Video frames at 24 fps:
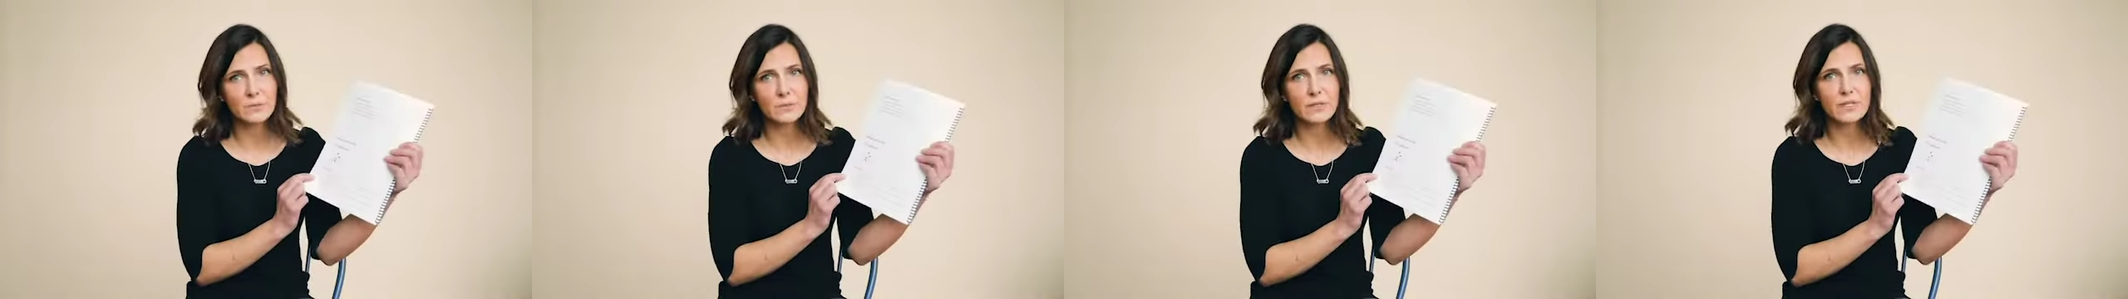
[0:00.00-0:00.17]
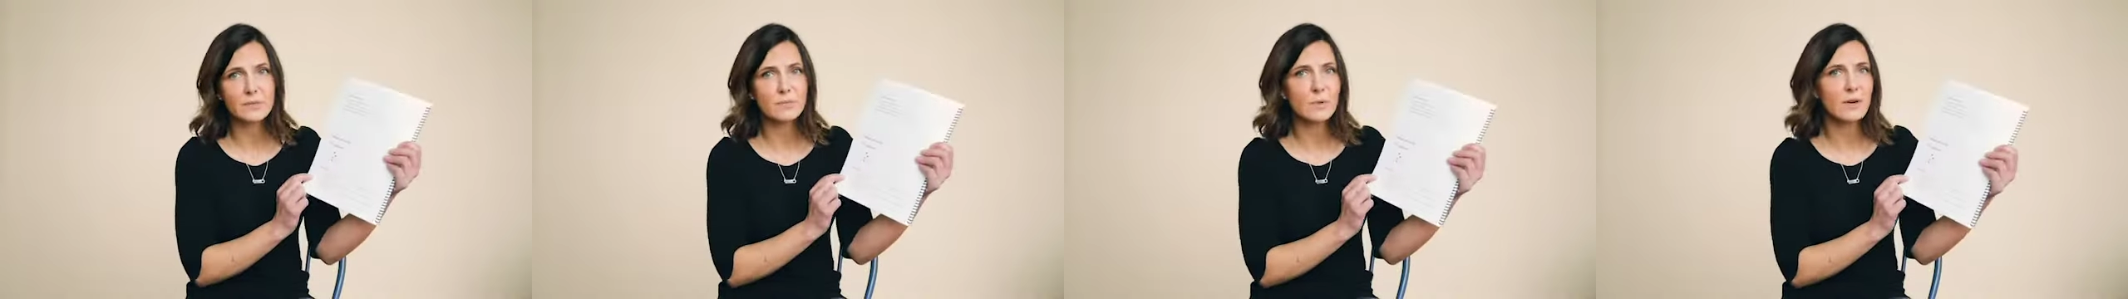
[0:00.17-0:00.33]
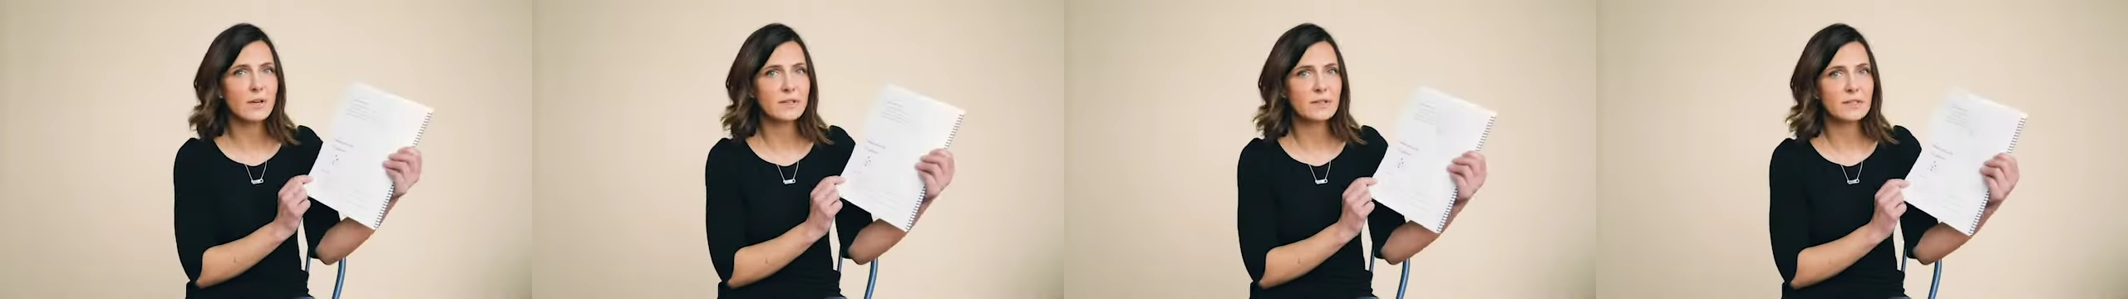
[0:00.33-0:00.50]

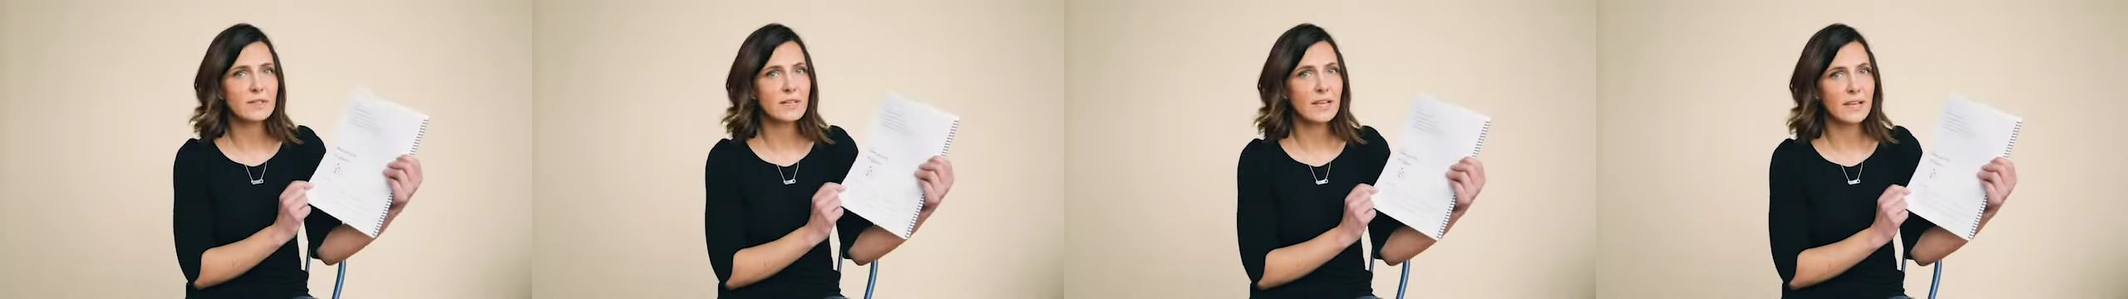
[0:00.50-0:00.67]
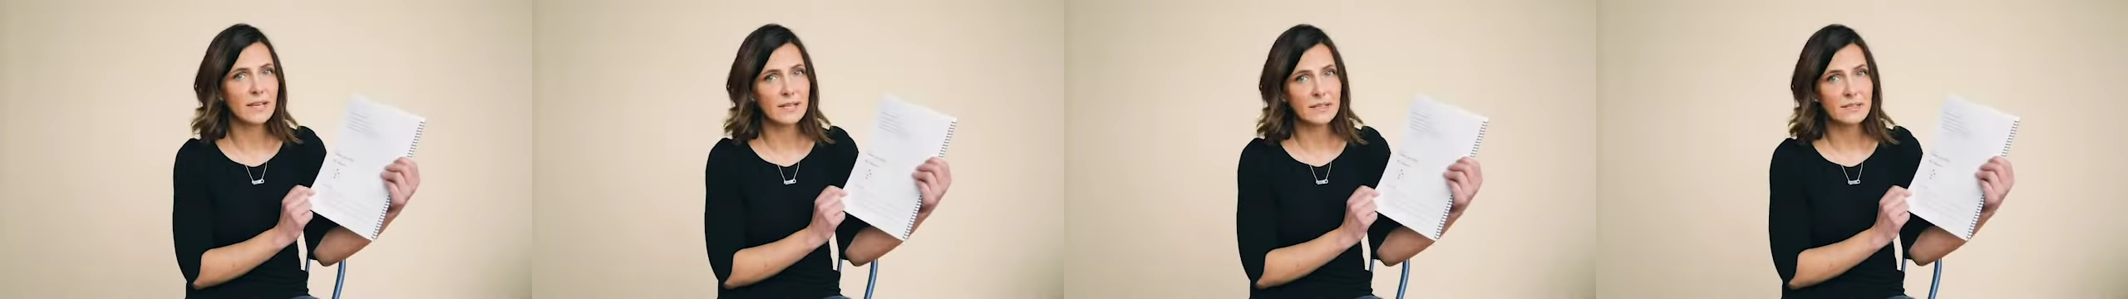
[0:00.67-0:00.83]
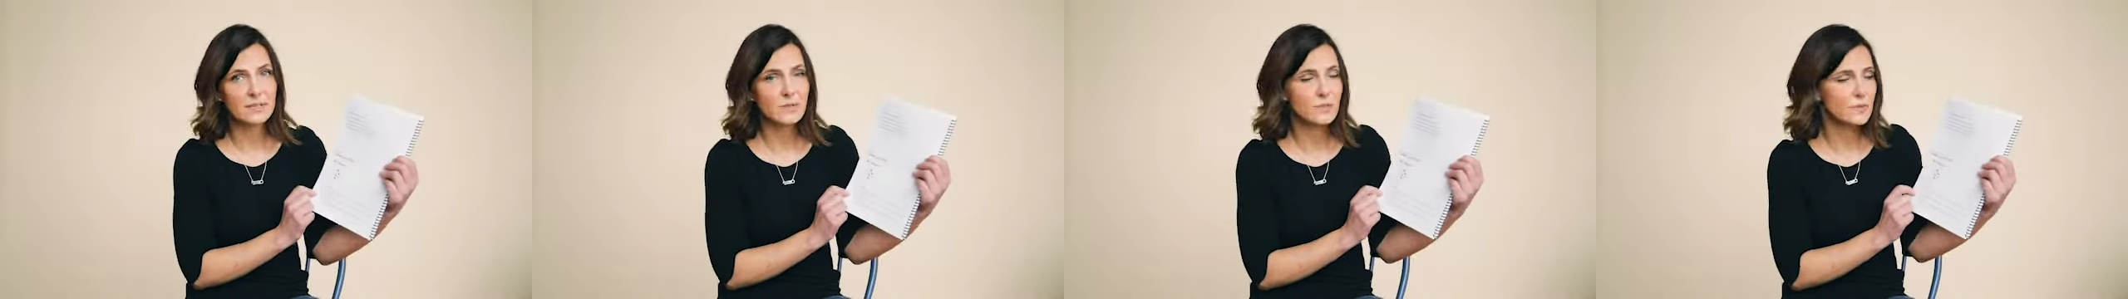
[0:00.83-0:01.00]
response
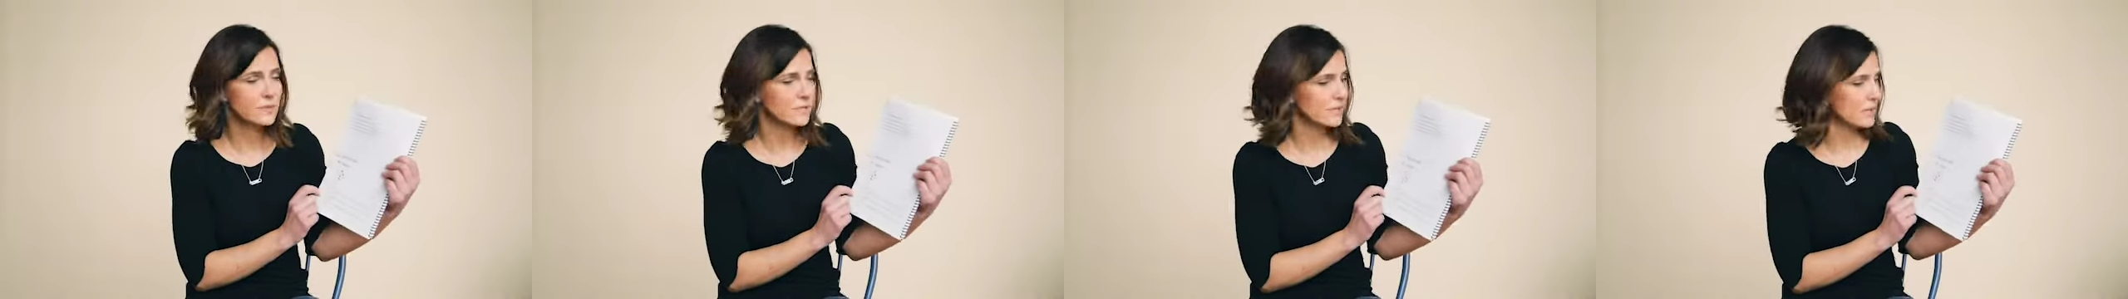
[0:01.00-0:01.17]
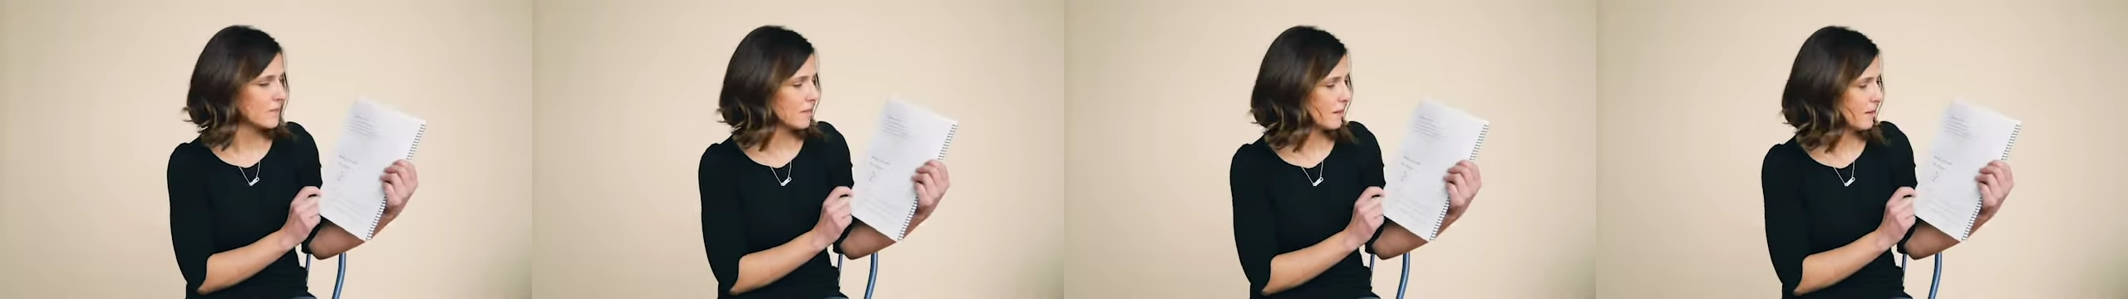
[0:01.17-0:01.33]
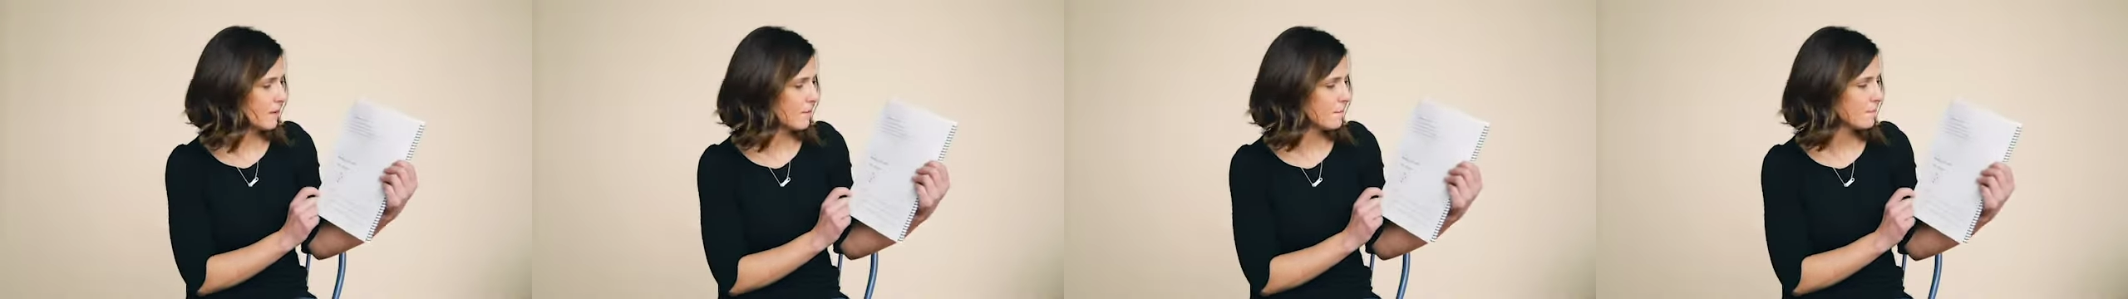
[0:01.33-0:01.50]
answers
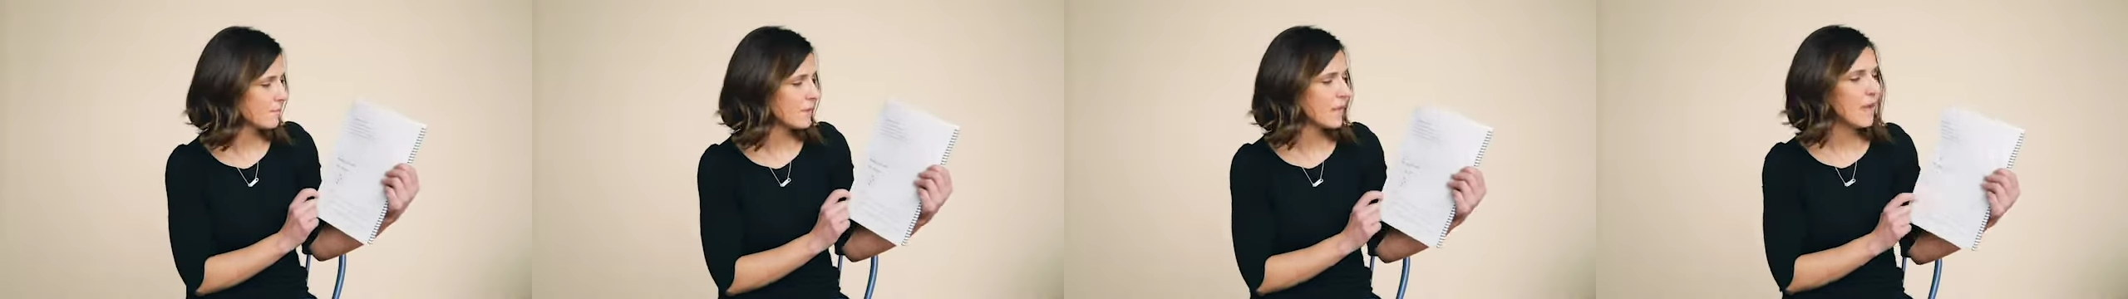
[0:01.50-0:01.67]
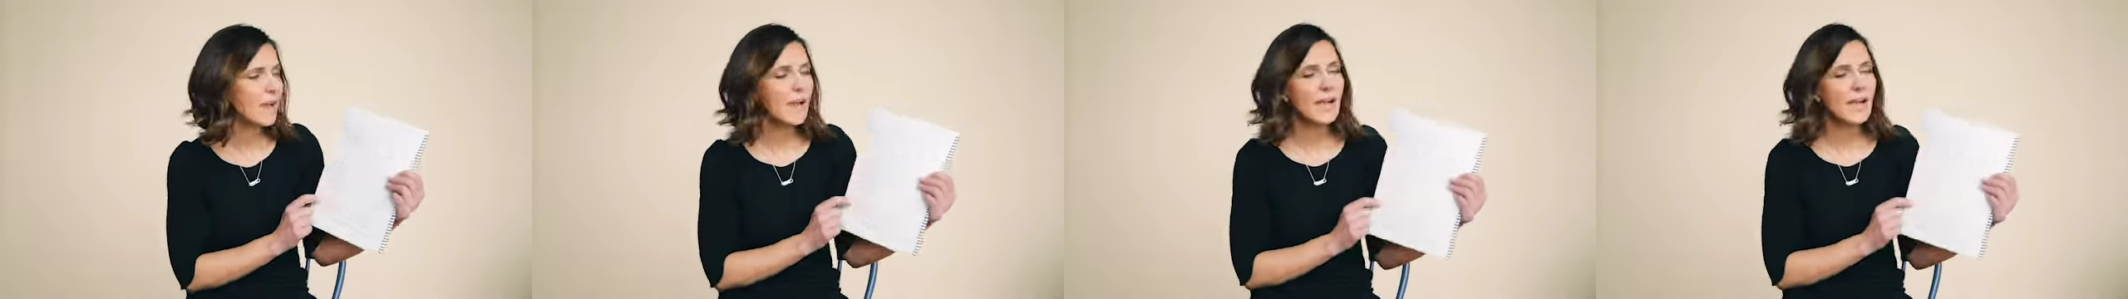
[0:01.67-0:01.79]
here,